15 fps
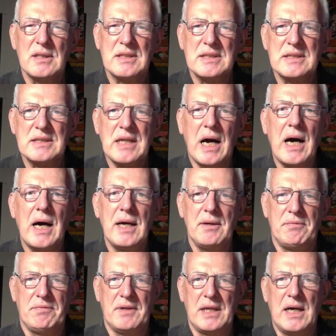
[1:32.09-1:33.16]

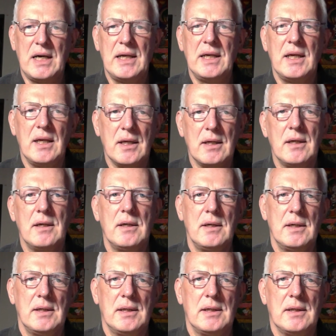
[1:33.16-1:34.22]
sky-flying
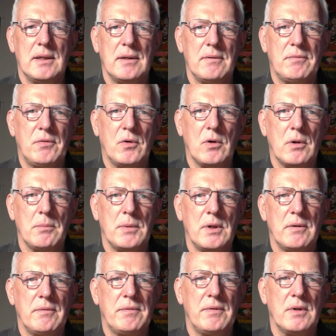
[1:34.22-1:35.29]
form
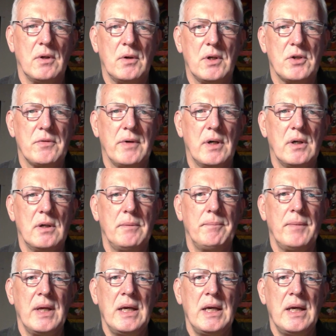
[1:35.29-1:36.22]
of Lokeshvara.